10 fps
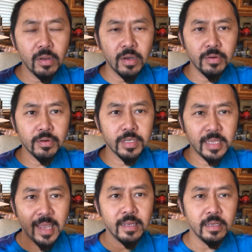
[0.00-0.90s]

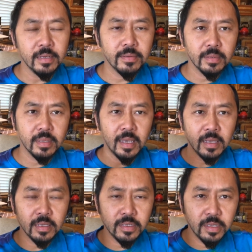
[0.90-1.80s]
understanding that
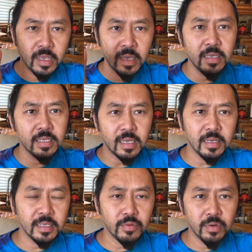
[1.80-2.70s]
today's size
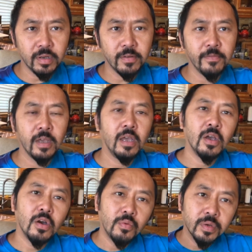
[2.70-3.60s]
12
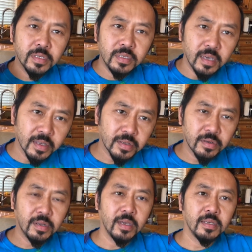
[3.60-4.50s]
was
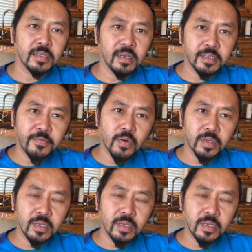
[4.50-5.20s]
yesterday's size 14.